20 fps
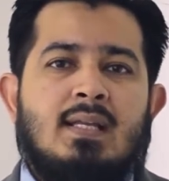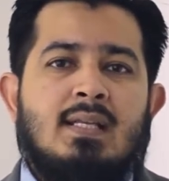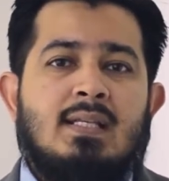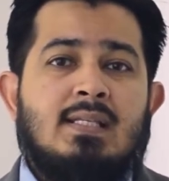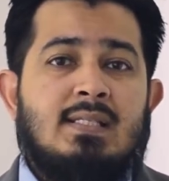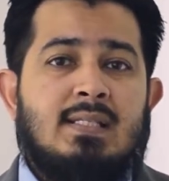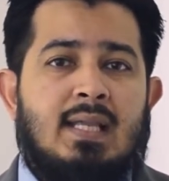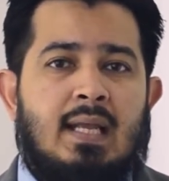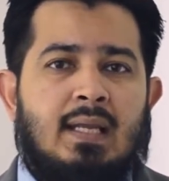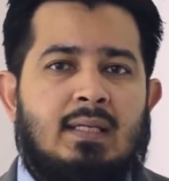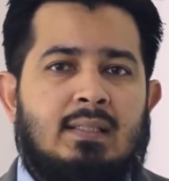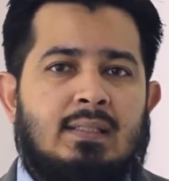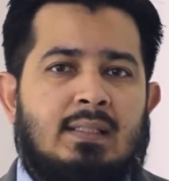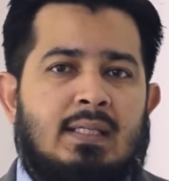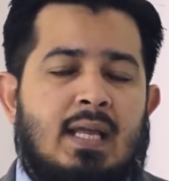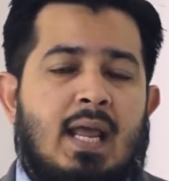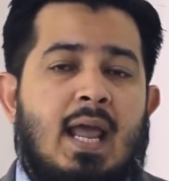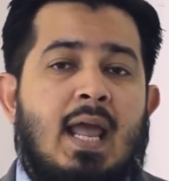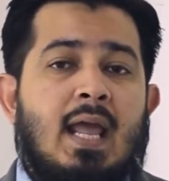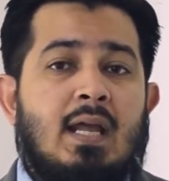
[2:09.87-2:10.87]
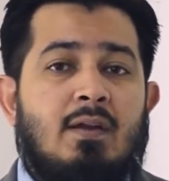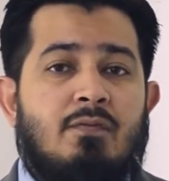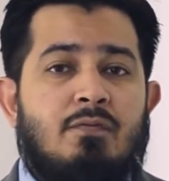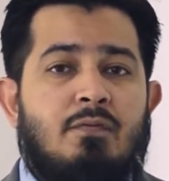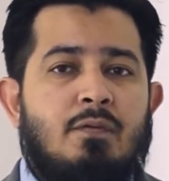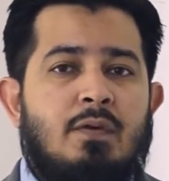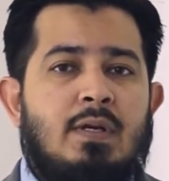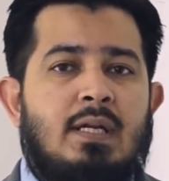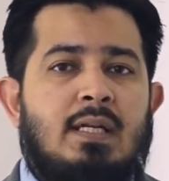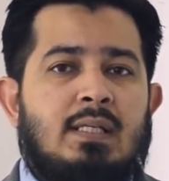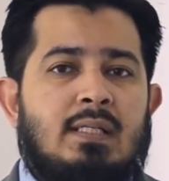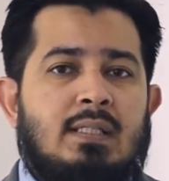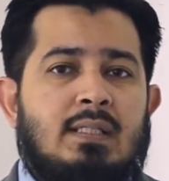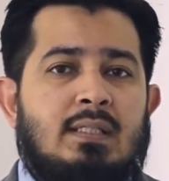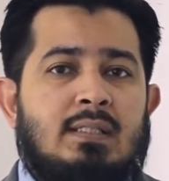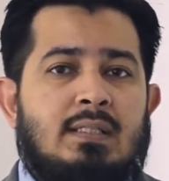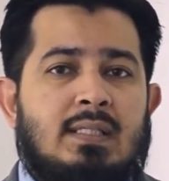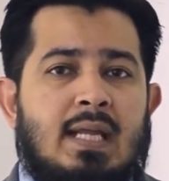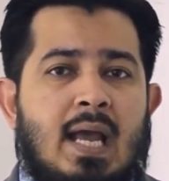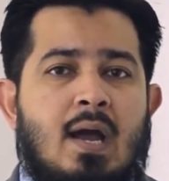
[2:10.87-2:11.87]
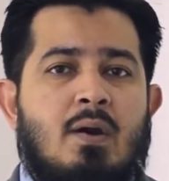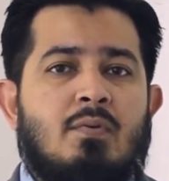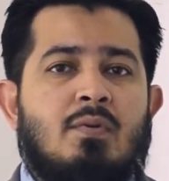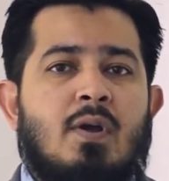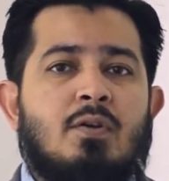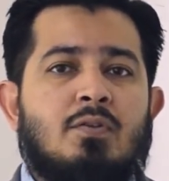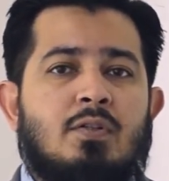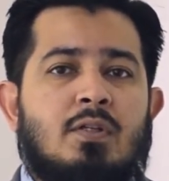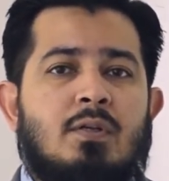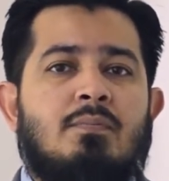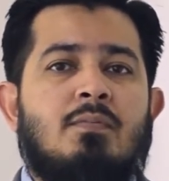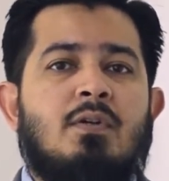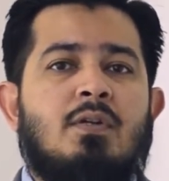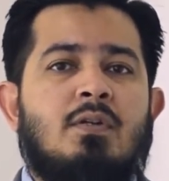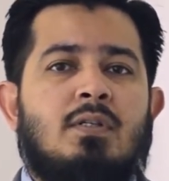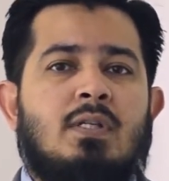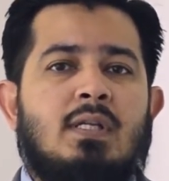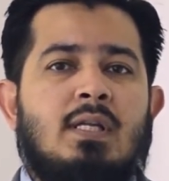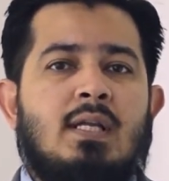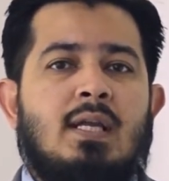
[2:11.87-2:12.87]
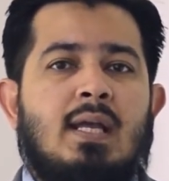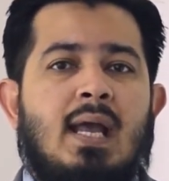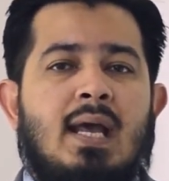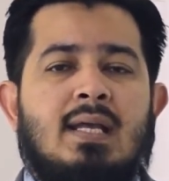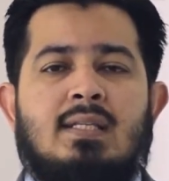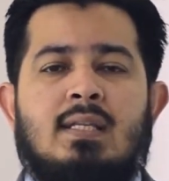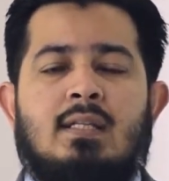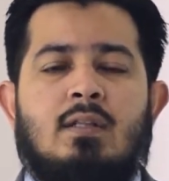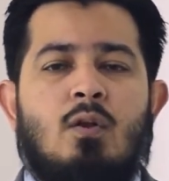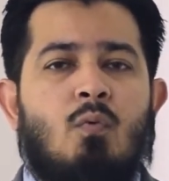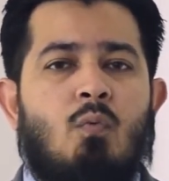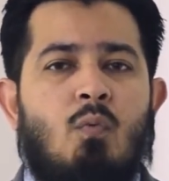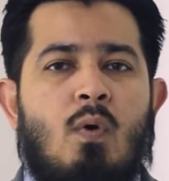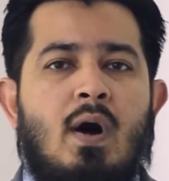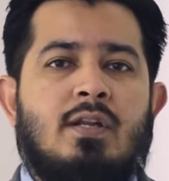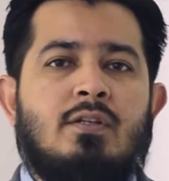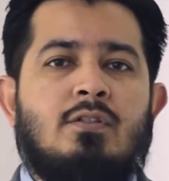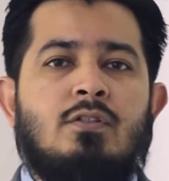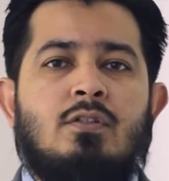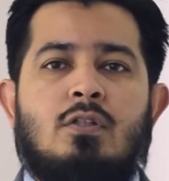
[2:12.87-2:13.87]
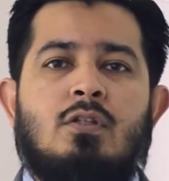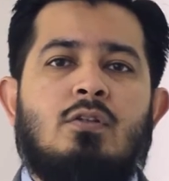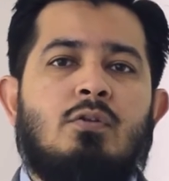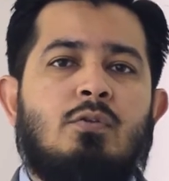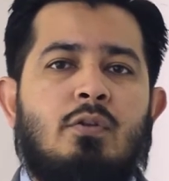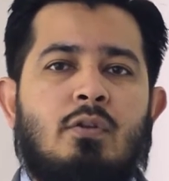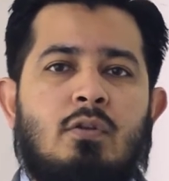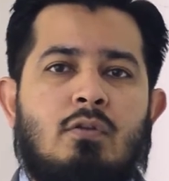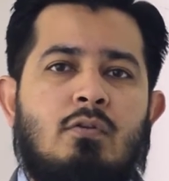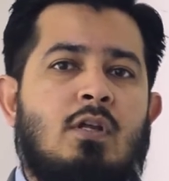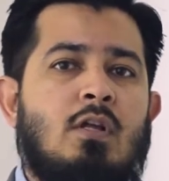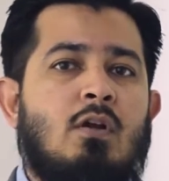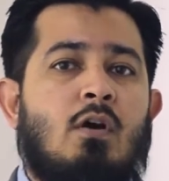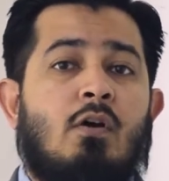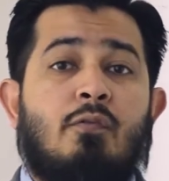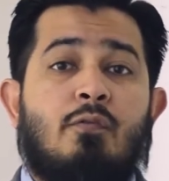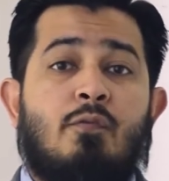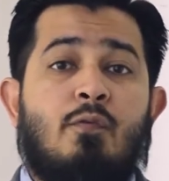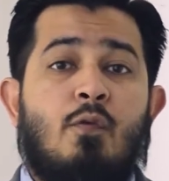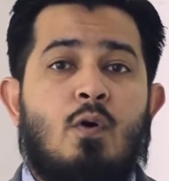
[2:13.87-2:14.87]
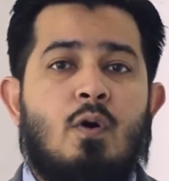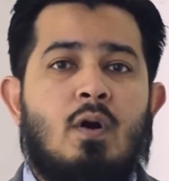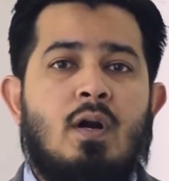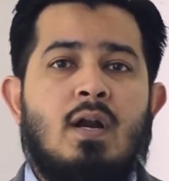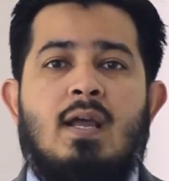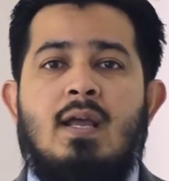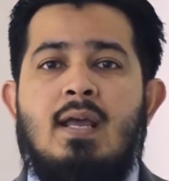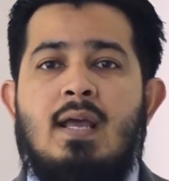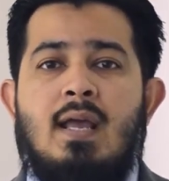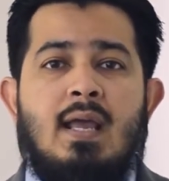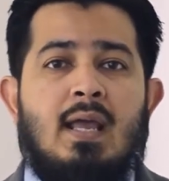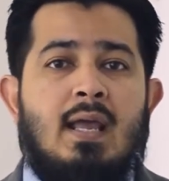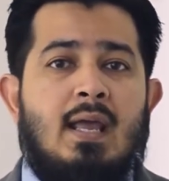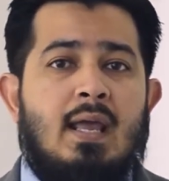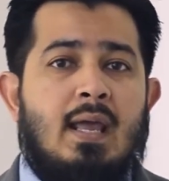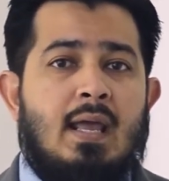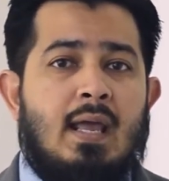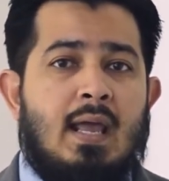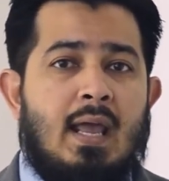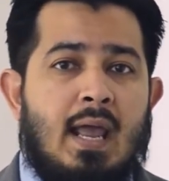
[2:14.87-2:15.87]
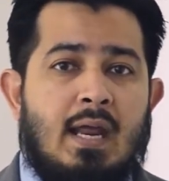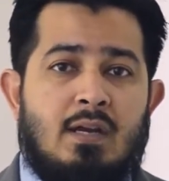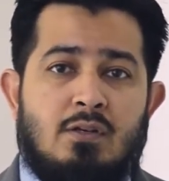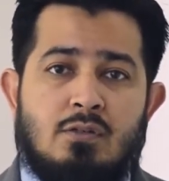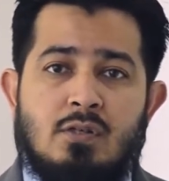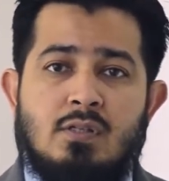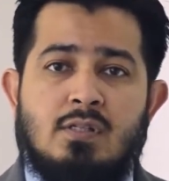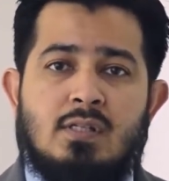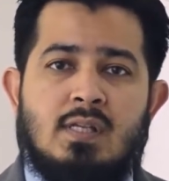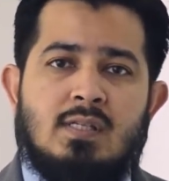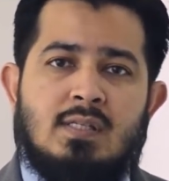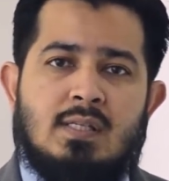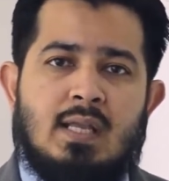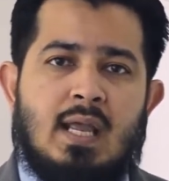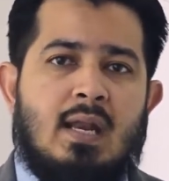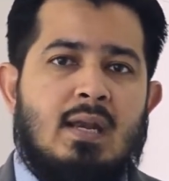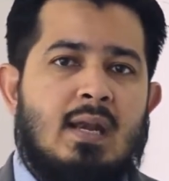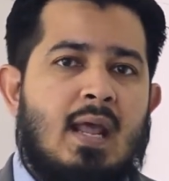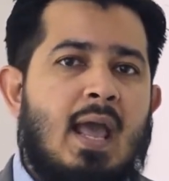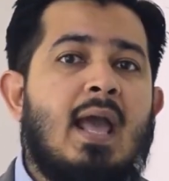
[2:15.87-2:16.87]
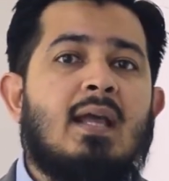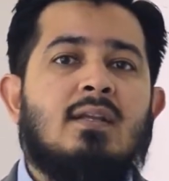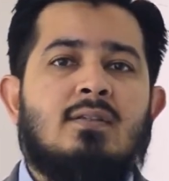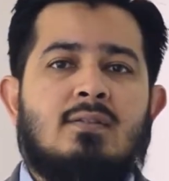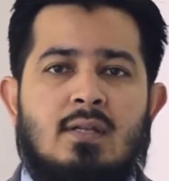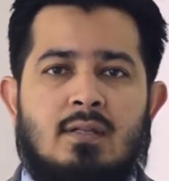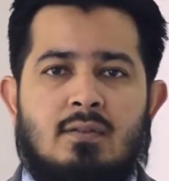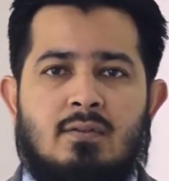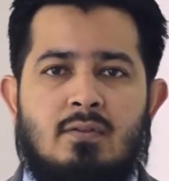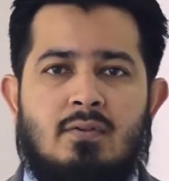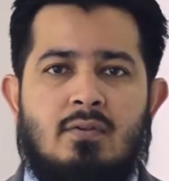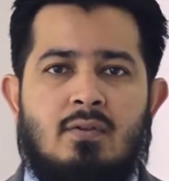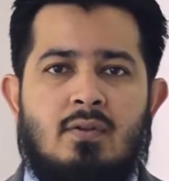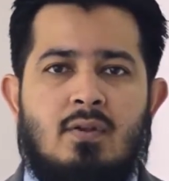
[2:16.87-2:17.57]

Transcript: Secondly, every townhouse community has either 1, 2, 3 or 4 entrances and exits.